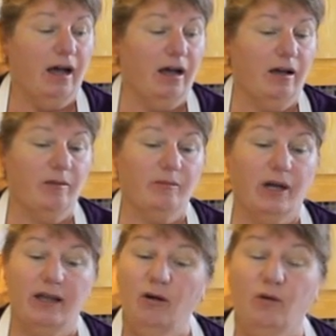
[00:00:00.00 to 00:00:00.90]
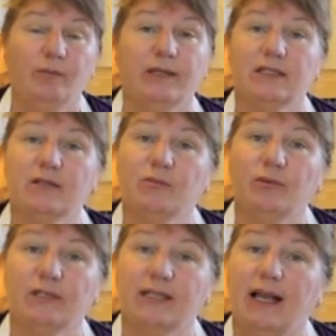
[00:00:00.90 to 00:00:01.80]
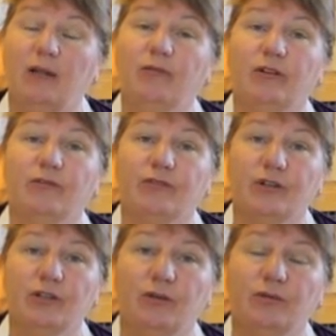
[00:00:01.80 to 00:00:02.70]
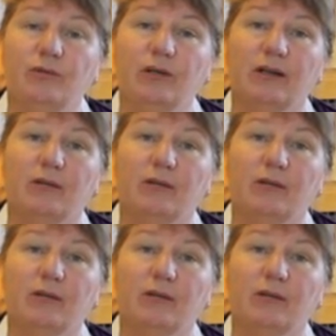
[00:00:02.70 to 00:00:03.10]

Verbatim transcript: I hope this was helpful for you.